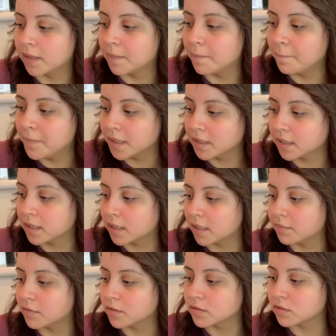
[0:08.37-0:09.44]
But
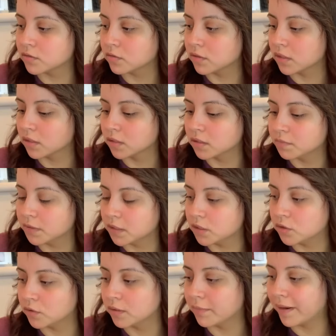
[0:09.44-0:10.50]
I'm also gonna be
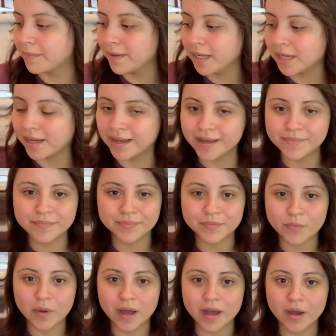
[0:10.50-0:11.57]
doing my makeup
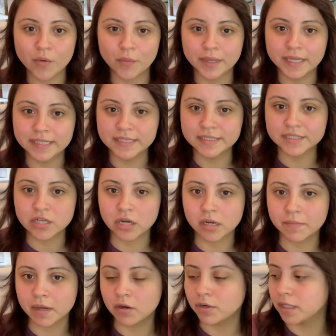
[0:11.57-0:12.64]
while we talk
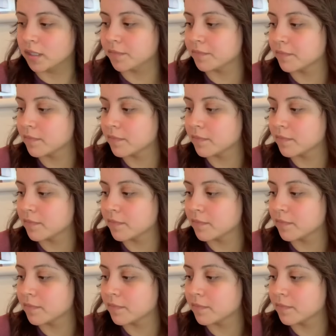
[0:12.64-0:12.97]
about it.